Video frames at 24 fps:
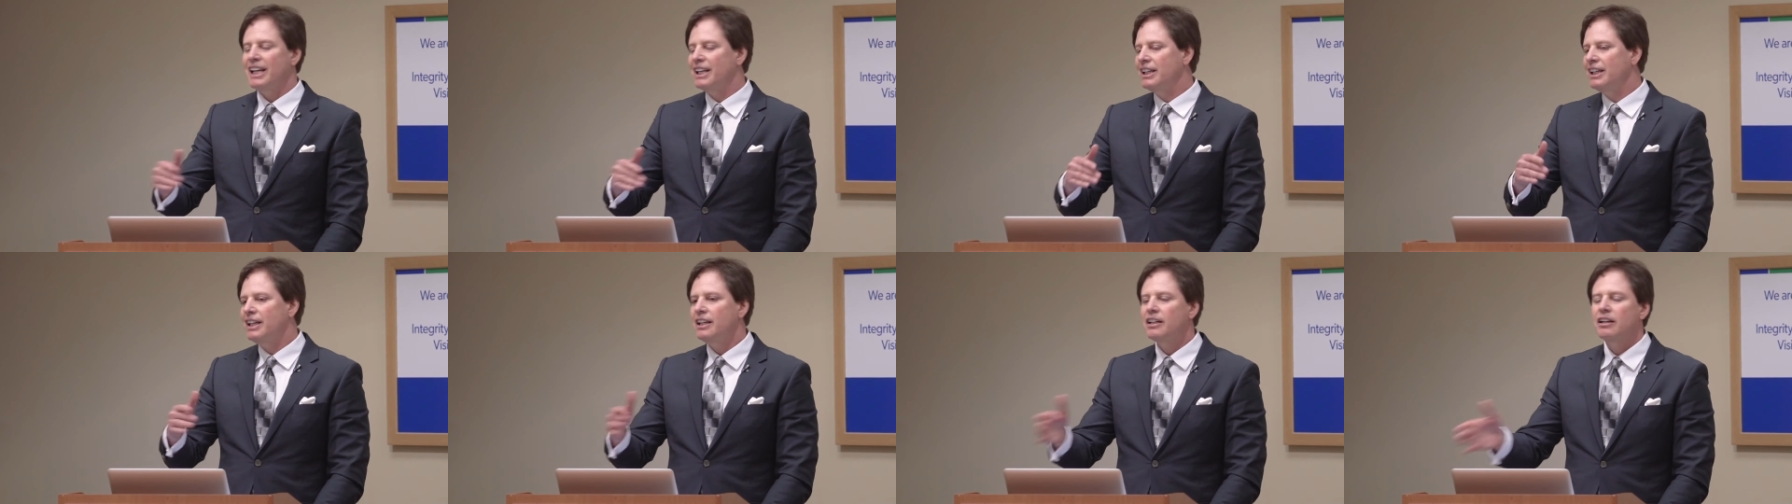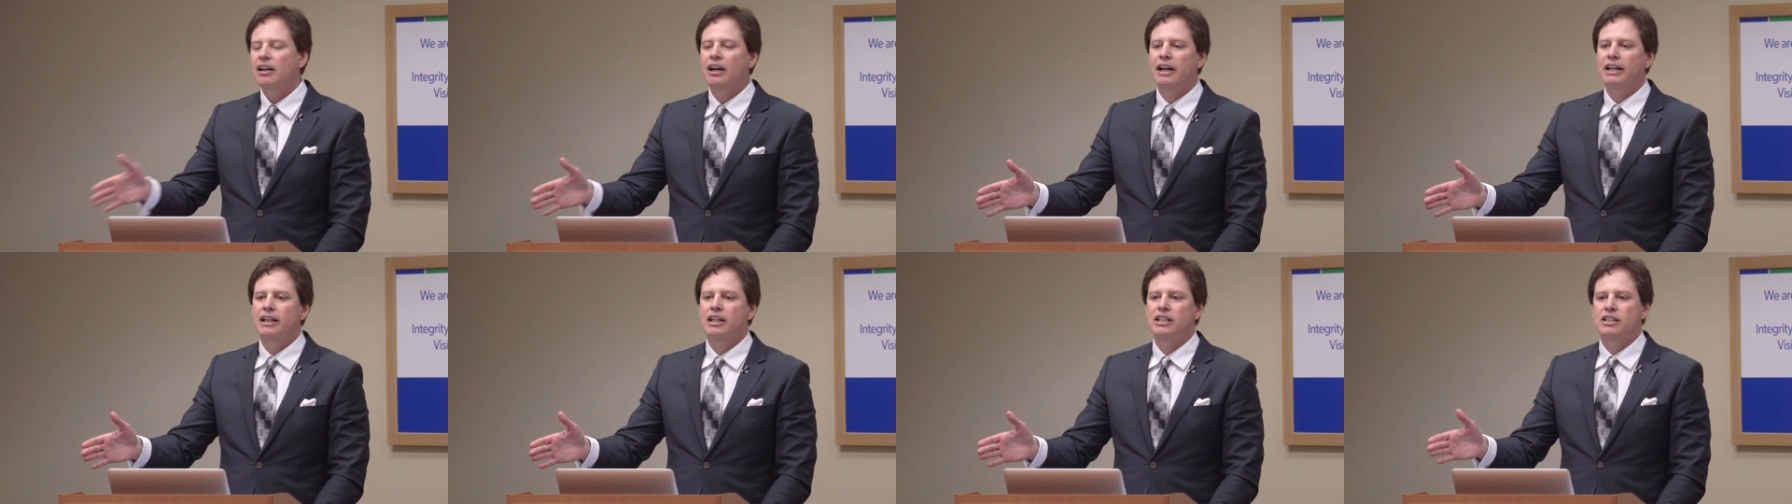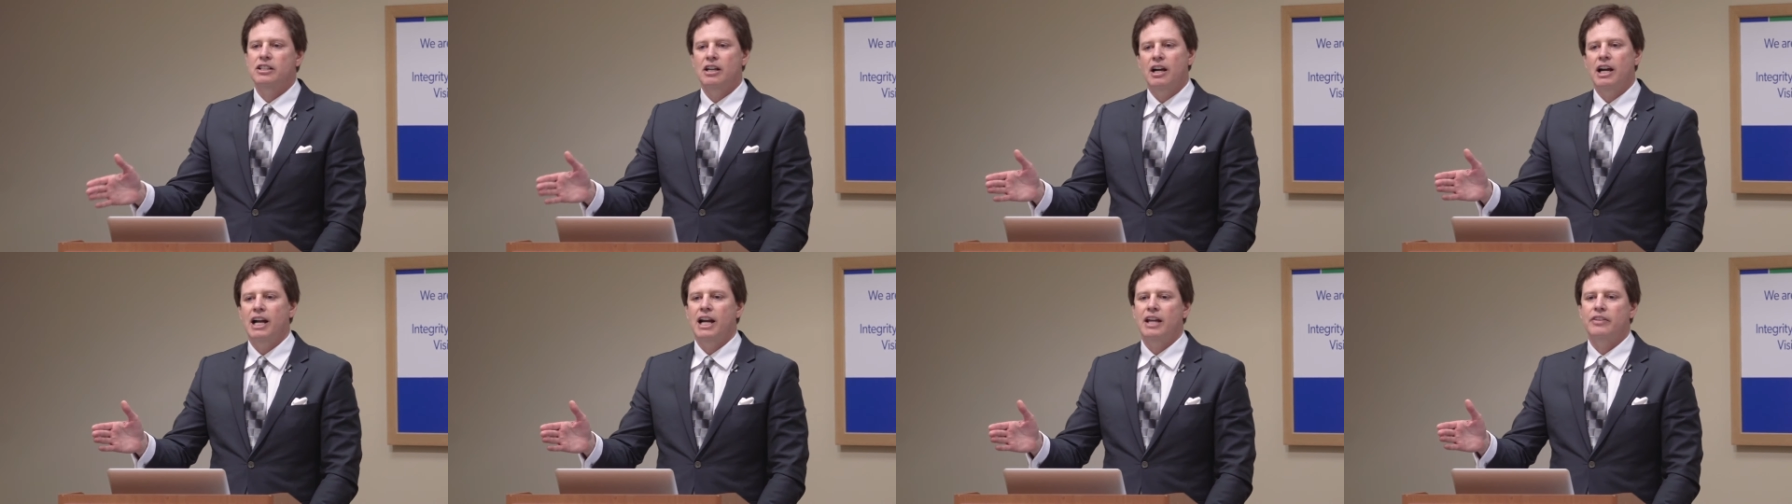any kind
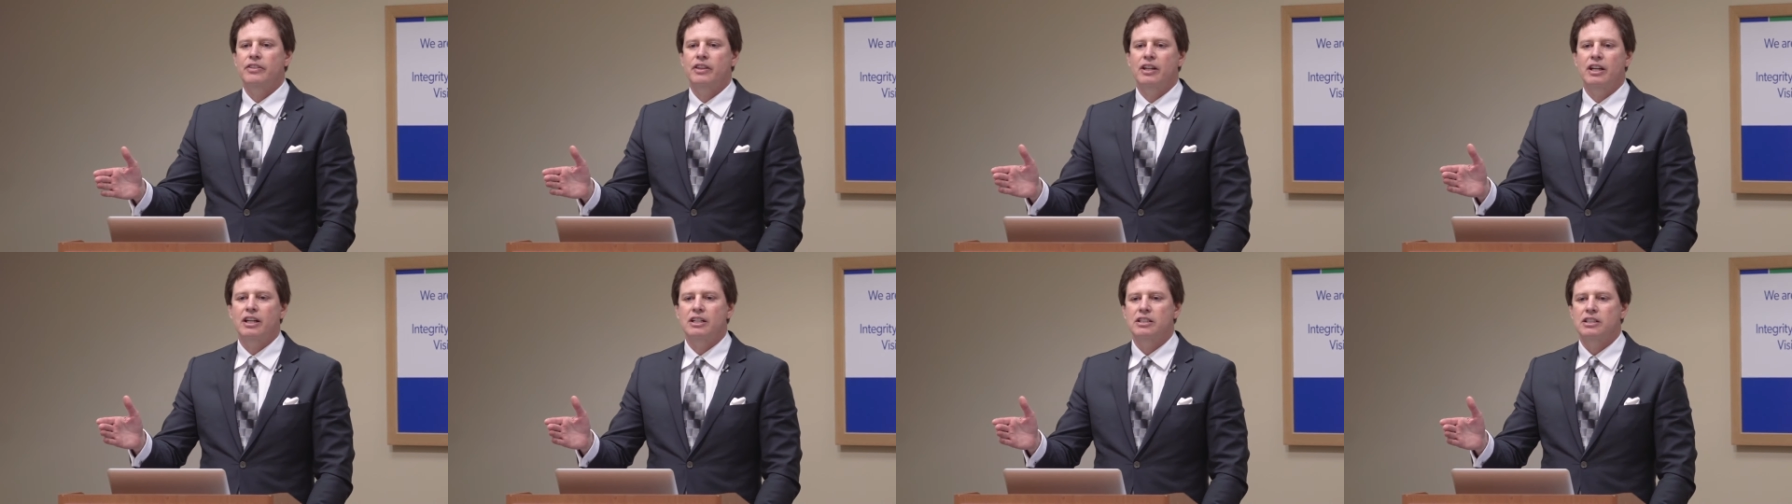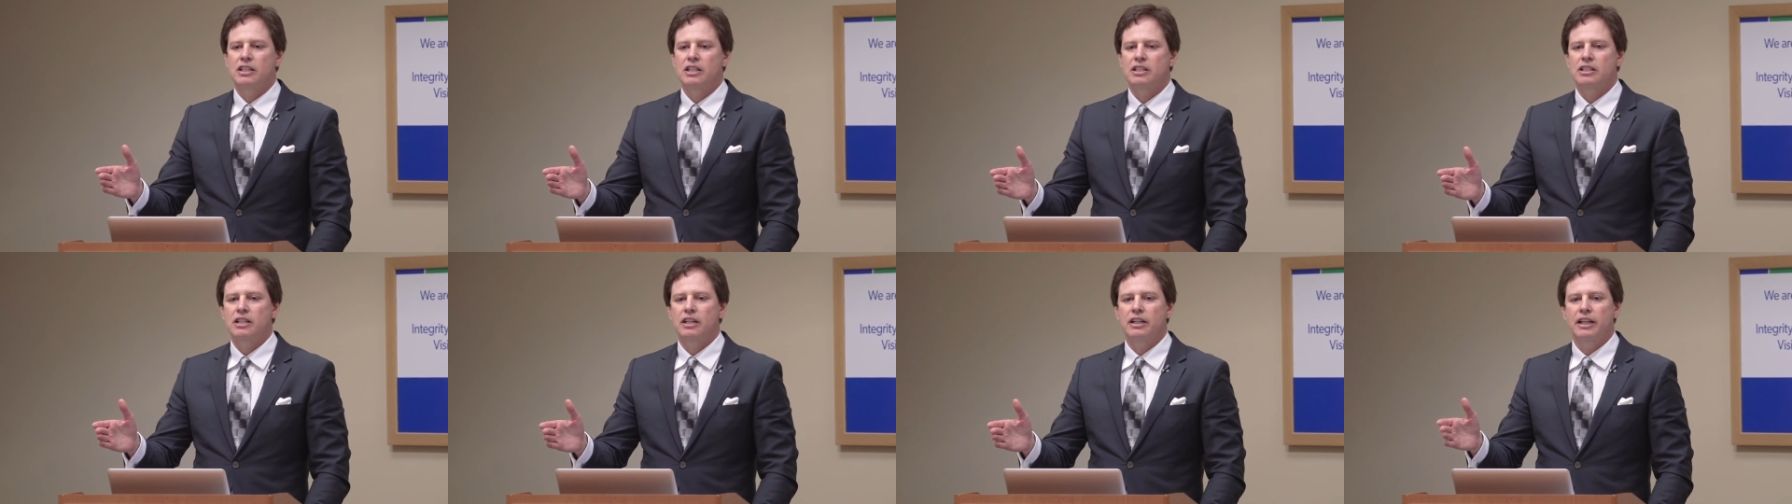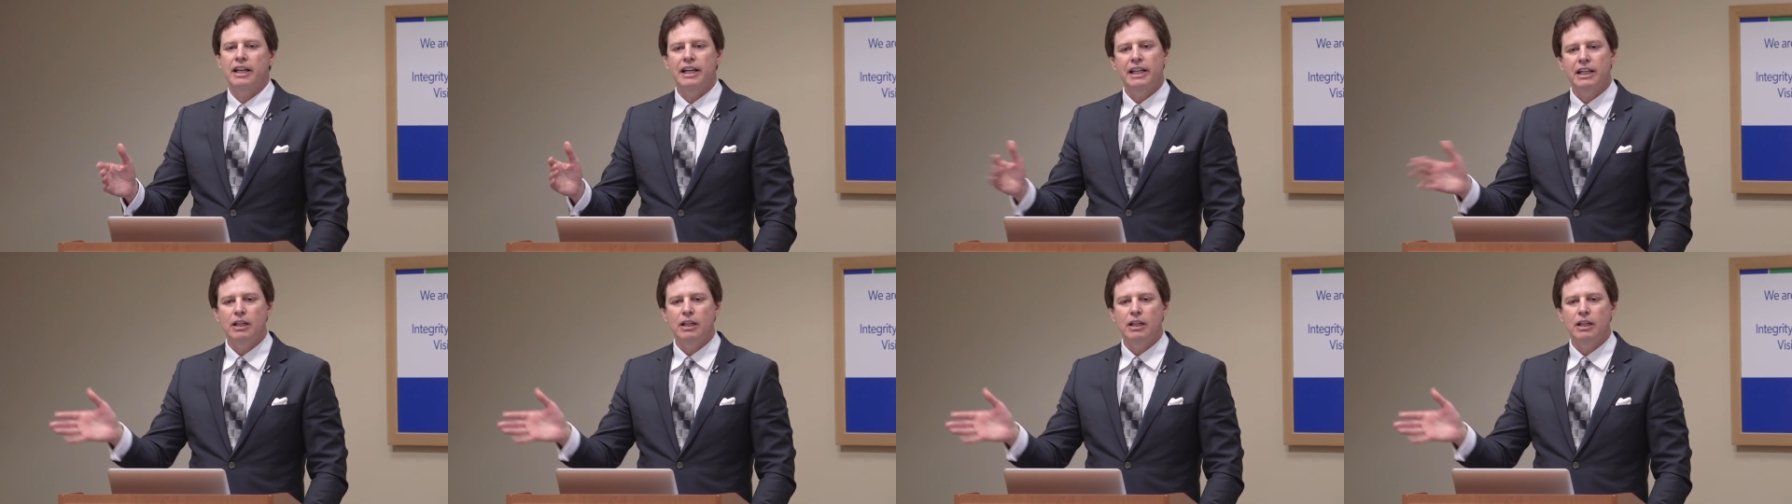of diet that existed